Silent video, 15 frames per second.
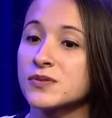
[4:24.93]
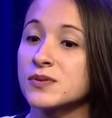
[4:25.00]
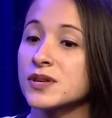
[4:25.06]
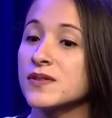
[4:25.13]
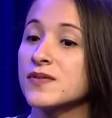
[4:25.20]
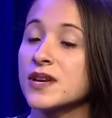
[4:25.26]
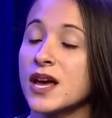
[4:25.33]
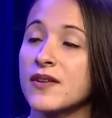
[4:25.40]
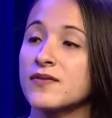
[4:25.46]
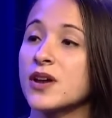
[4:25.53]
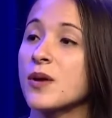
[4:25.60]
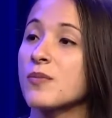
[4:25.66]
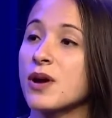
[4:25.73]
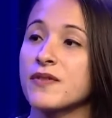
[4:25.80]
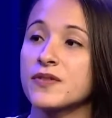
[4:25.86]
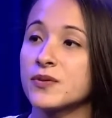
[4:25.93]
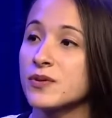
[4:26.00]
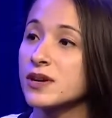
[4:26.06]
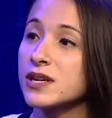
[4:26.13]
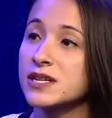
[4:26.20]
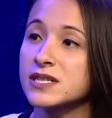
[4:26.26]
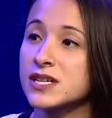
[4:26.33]
we even have nonprofit
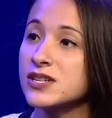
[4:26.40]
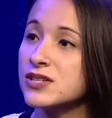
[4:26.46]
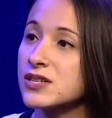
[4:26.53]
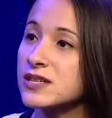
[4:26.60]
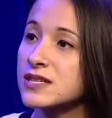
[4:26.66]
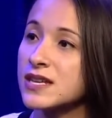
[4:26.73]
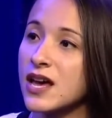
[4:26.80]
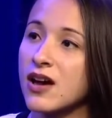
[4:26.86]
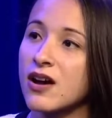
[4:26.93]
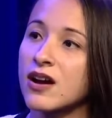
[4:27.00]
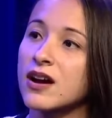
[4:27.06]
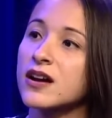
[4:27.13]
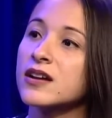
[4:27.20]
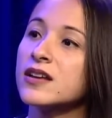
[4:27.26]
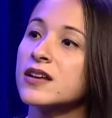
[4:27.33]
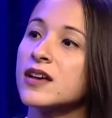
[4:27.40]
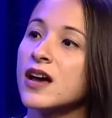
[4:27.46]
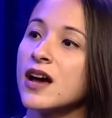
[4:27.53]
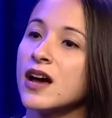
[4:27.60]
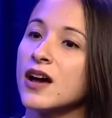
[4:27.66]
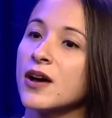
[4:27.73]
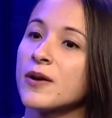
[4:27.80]
organizations that are
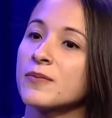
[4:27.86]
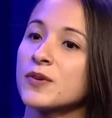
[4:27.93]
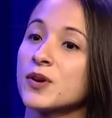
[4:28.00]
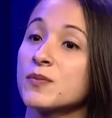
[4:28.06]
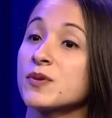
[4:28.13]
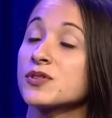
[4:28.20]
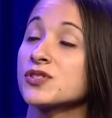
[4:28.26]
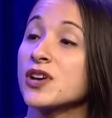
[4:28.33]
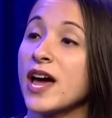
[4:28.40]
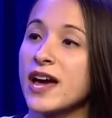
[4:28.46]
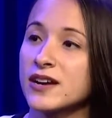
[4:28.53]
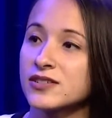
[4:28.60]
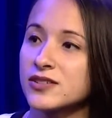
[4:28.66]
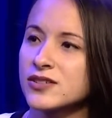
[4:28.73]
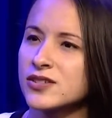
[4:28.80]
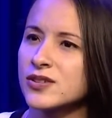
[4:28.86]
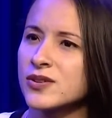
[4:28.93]
commercial actors.